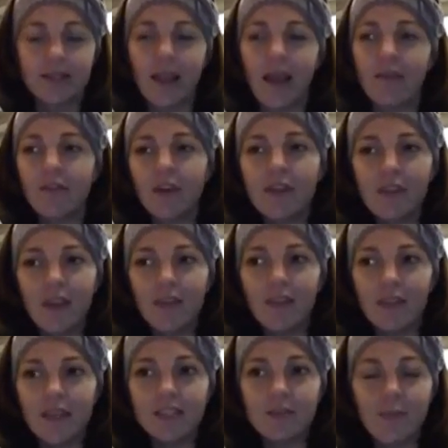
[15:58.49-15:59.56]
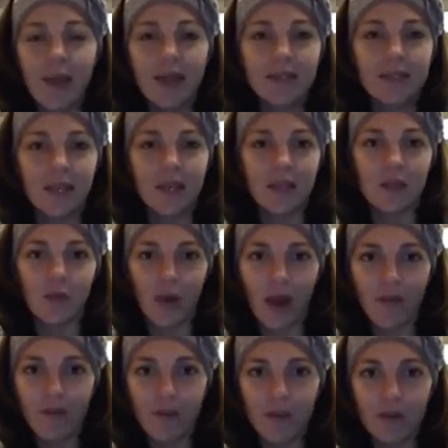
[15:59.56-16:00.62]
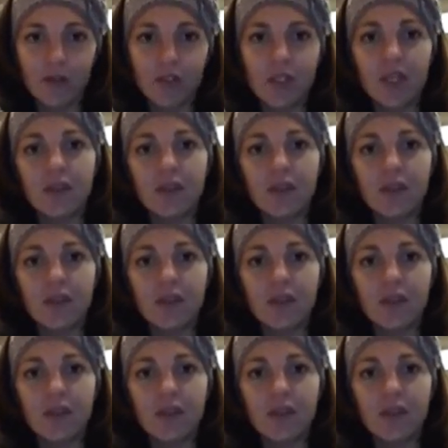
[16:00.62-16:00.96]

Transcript: Everything that these men did at the refuge that